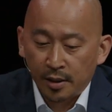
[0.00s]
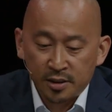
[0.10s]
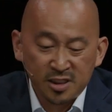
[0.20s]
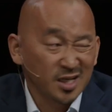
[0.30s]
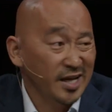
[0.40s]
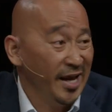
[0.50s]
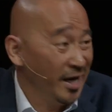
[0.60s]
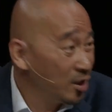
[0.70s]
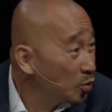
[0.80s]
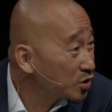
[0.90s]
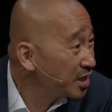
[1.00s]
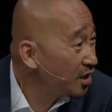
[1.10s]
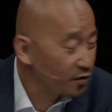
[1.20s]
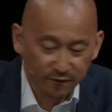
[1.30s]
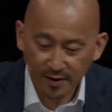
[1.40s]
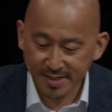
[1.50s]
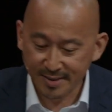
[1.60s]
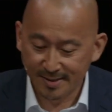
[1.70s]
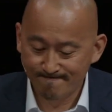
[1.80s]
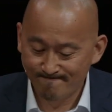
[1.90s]
Is it animal
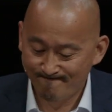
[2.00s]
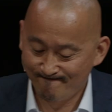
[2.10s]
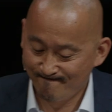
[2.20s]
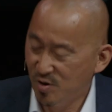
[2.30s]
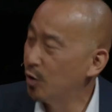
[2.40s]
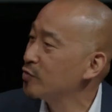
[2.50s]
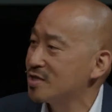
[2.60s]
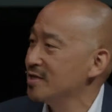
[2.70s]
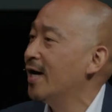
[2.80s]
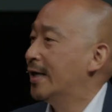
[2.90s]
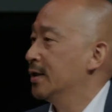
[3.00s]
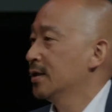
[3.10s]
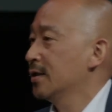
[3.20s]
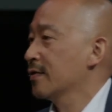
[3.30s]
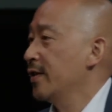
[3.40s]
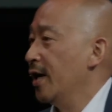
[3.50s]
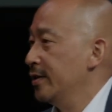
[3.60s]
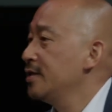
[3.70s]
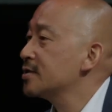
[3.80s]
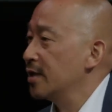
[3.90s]
sacrifice? No, it's not.
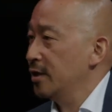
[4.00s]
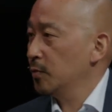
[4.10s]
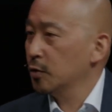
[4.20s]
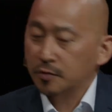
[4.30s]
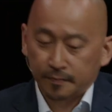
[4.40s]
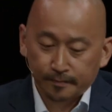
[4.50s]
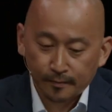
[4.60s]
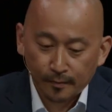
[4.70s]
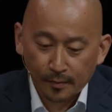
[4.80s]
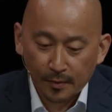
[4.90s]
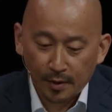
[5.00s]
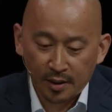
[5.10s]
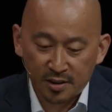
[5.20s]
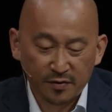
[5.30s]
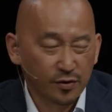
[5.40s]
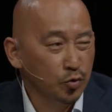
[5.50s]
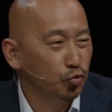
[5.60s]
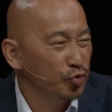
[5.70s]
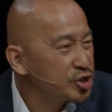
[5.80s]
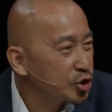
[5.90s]
Not these animals. Is it
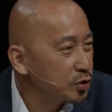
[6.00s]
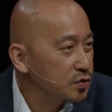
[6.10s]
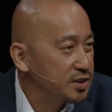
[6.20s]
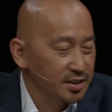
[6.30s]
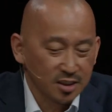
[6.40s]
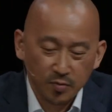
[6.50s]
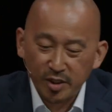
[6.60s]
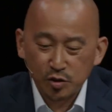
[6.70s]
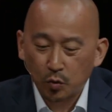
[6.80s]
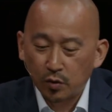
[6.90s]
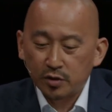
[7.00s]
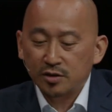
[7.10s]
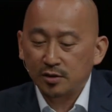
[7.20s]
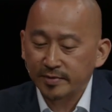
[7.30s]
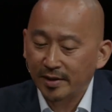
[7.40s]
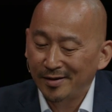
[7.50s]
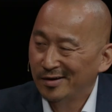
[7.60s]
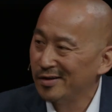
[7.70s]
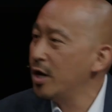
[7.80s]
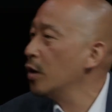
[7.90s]
through rituals and special worships?
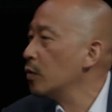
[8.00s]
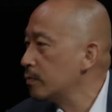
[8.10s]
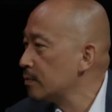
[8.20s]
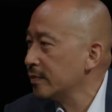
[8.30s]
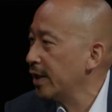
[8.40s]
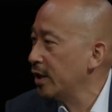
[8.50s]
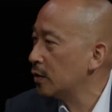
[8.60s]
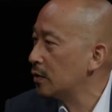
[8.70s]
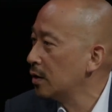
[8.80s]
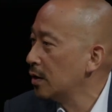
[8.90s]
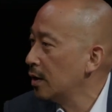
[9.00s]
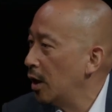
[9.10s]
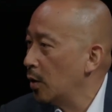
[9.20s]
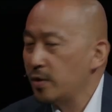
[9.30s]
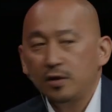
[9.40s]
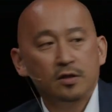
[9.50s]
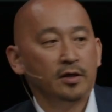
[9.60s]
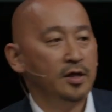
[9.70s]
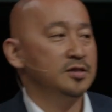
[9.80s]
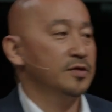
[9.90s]
No, they don't help
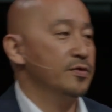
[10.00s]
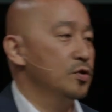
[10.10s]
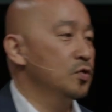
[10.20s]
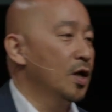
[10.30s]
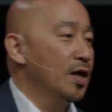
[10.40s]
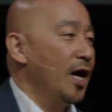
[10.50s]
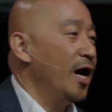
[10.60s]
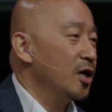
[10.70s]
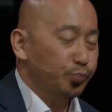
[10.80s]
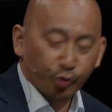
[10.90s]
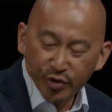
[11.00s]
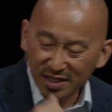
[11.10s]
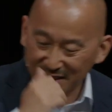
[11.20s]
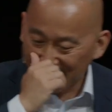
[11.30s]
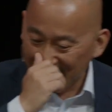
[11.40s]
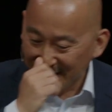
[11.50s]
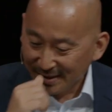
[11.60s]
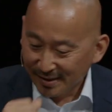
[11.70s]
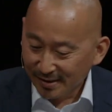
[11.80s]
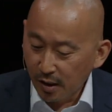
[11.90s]
either. Is it through high priest?
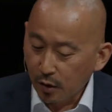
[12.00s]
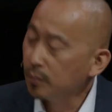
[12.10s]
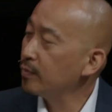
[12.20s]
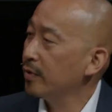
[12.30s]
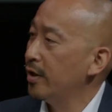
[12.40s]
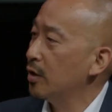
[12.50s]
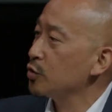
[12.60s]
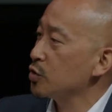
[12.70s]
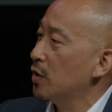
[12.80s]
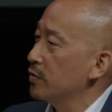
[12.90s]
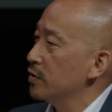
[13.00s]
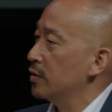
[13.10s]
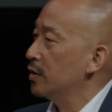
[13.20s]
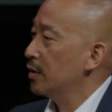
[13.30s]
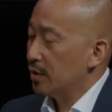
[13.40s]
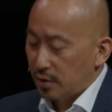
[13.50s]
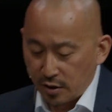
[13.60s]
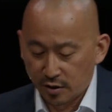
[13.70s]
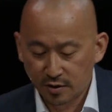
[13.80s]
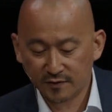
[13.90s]
No, they're also under the
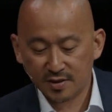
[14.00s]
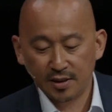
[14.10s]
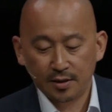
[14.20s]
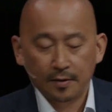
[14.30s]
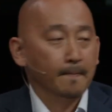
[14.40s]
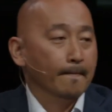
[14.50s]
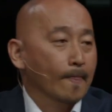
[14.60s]
curse of sin.